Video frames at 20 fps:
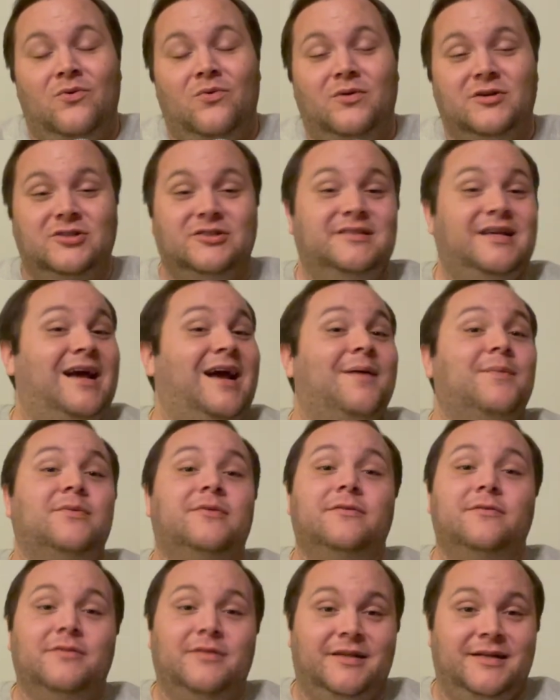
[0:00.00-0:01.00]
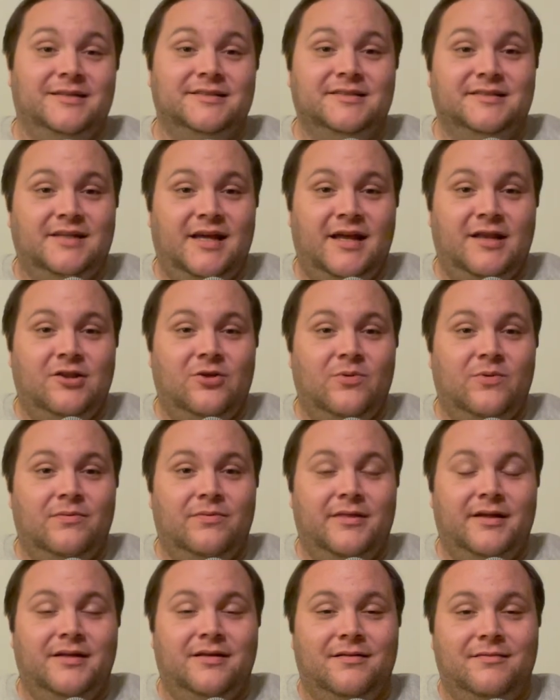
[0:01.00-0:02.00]
which is absolutely insane. You
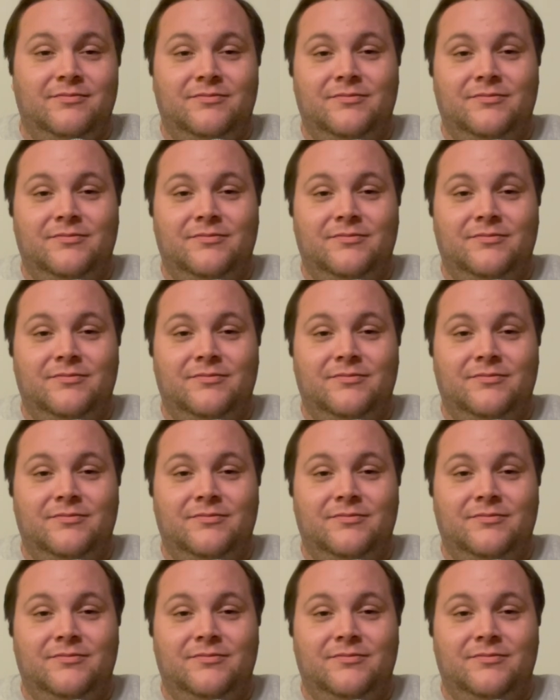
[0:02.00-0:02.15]
like,